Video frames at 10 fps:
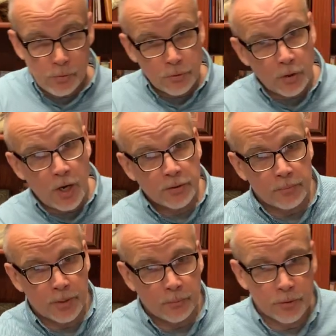talked to
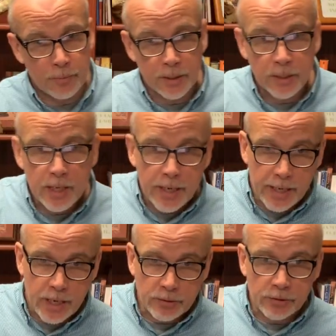me with me
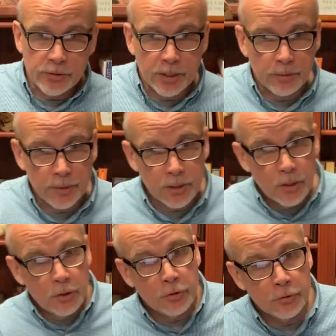answered and said to me,
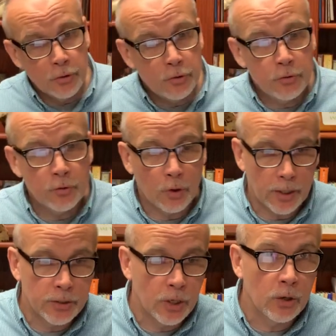do you
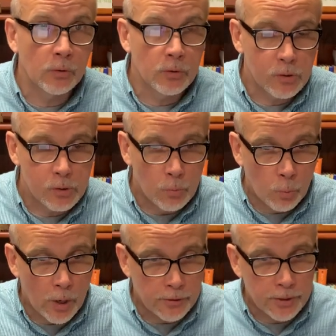not know
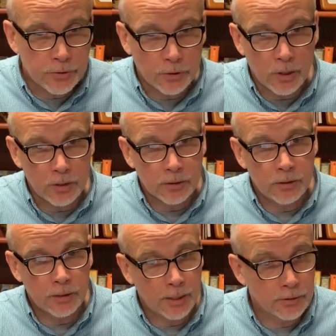what these are?
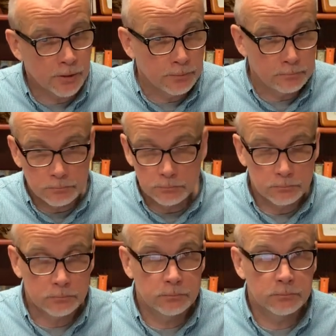And I said,
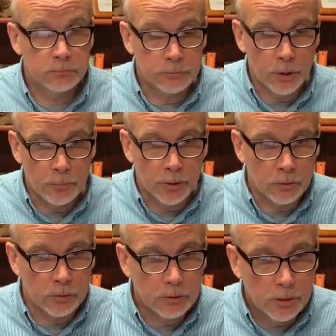no, my
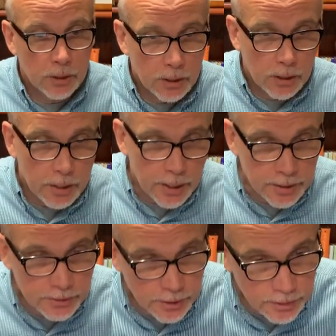Lord. And
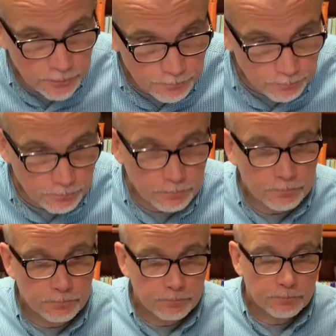he said
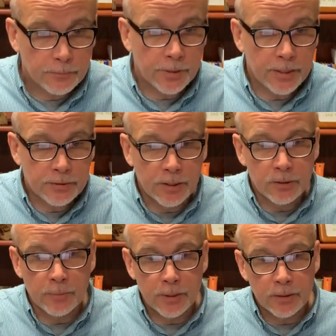
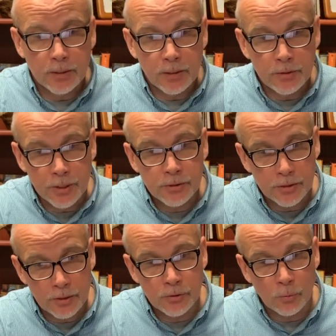to me,
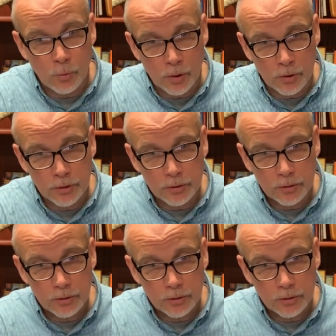this is the word